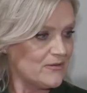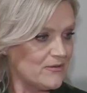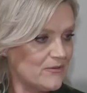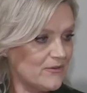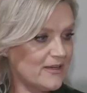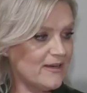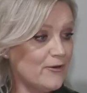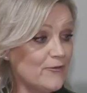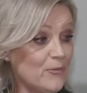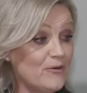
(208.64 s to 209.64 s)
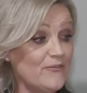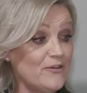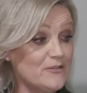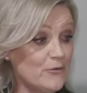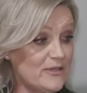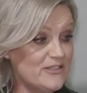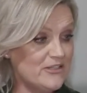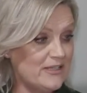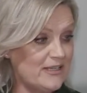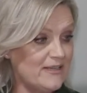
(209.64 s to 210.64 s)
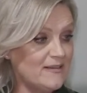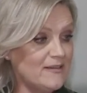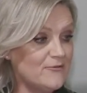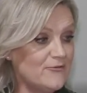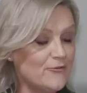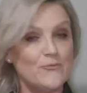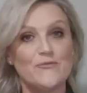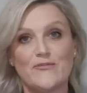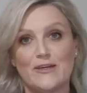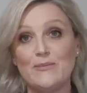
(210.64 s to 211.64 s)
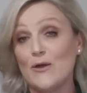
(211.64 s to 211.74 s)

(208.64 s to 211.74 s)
Okay, I've got my first question here from Phoebe.